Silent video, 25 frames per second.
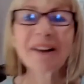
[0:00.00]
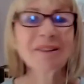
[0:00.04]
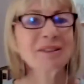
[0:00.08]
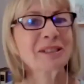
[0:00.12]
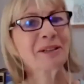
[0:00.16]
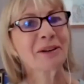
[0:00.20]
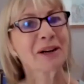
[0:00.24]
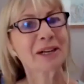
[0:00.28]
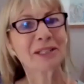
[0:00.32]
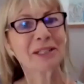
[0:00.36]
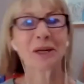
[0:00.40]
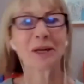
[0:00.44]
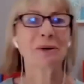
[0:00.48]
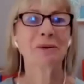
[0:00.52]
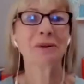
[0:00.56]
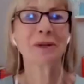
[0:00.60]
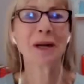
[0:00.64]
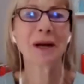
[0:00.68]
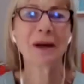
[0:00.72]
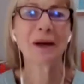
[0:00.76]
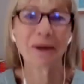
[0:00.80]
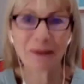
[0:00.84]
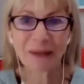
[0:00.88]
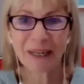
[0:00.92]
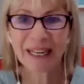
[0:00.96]
I said, I
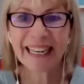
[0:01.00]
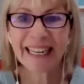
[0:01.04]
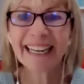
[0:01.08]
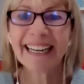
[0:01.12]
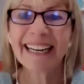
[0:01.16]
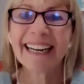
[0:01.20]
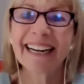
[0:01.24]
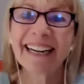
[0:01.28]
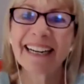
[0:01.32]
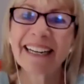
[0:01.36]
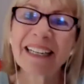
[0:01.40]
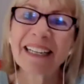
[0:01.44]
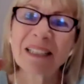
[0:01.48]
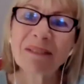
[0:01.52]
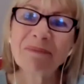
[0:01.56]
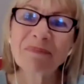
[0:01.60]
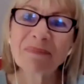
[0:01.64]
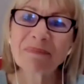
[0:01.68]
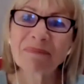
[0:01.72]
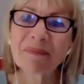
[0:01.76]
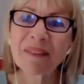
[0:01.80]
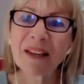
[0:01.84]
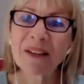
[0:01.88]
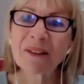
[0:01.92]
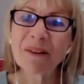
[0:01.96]
don't know. Um,
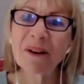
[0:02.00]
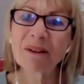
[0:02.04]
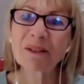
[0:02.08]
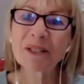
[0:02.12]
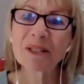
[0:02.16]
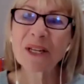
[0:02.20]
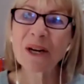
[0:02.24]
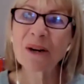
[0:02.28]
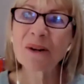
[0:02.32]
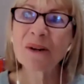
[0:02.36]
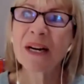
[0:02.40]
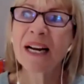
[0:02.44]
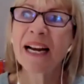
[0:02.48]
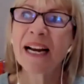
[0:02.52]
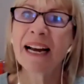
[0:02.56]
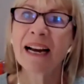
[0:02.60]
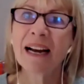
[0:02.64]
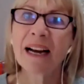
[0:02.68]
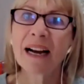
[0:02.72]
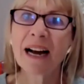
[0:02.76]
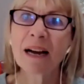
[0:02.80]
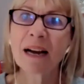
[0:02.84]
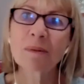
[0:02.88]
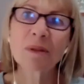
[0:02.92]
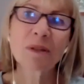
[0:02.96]
you know, so
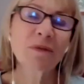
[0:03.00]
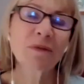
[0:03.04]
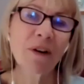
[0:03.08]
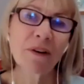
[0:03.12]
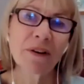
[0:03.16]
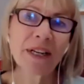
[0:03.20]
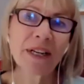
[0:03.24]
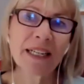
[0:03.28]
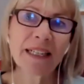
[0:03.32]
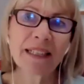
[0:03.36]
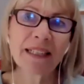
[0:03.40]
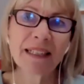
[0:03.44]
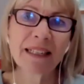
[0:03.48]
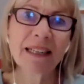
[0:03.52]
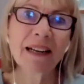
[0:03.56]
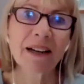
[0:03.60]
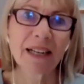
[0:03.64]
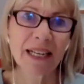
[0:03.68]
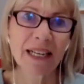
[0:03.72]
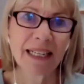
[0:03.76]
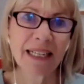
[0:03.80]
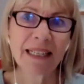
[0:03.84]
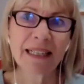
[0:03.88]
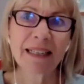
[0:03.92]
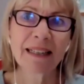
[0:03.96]
I was very
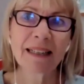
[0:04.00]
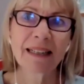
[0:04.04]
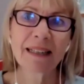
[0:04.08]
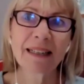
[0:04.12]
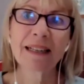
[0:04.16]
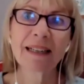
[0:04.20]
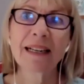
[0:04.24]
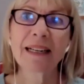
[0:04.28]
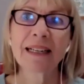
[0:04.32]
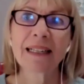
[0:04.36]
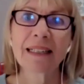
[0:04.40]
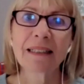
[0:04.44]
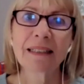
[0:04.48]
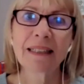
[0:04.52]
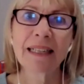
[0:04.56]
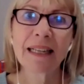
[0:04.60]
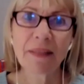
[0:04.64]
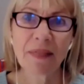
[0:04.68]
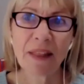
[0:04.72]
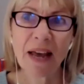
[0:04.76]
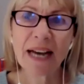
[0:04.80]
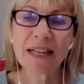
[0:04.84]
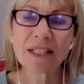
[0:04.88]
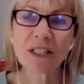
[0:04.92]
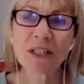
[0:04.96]
lucky uh, in
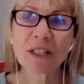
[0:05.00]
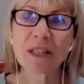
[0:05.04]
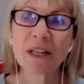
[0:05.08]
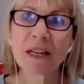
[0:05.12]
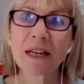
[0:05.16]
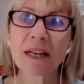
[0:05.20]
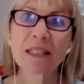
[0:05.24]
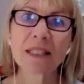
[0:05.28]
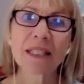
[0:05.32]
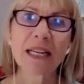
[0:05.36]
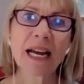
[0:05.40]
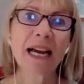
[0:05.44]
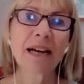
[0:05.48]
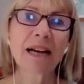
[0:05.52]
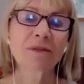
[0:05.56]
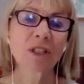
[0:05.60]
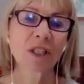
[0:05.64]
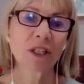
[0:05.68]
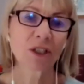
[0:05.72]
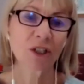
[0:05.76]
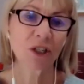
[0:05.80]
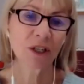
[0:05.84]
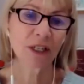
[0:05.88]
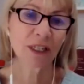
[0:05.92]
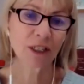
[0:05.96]
that uh, to have
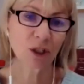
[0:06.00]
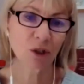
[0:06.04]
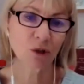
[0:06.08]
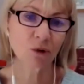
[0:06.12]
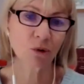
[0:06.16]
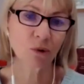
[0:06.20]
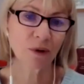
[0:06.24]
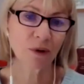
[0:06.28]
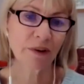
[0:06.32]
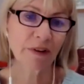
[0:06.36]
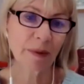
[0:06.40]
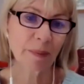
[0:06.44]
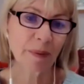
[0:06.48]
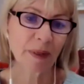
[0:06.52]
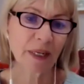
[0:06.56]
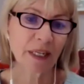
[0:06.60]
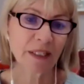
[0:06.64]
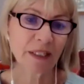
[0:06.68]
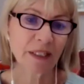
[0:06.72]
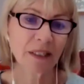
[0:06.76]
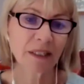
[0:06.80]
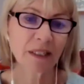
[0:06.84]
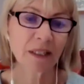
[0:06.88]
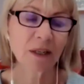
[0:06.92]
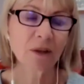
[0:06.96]
such an extraordinary
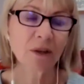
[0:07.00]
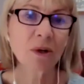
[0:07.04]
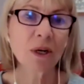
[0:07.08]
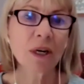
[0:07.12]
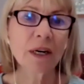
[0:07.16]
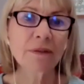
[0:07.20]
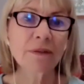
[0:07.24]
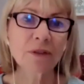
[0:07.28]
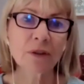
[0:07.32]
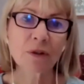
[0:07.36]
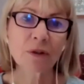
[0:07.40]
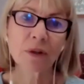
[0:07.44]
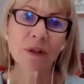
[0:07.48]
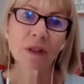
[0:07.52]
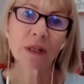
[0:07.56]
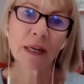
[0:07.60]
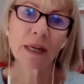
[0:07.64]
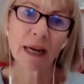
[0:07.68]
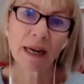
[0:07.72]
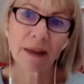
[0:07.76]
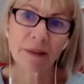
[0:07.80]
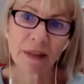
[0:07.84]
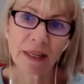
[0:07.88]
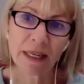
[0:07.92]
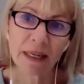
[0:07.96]
person to look after and the,
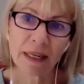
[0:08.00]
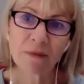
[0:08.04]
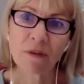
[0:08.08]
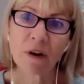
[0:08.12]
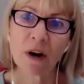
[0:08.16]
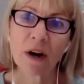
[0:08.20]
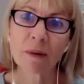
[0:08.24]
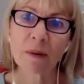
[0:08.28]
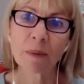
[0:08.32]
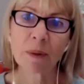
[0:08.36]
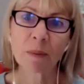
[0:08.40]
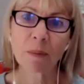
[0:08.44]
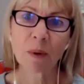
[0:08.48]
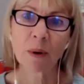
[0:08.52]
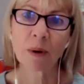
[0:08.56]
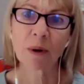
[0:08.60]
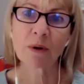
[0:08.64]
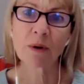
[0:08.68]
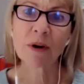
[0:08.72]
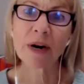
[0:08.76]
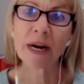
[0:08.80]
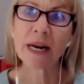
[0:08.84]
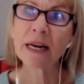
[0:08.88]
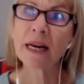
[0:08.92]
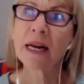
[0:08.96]
and the environment we
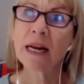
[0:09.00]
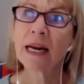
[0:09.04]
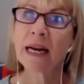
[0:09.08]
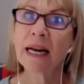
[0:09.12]
were in.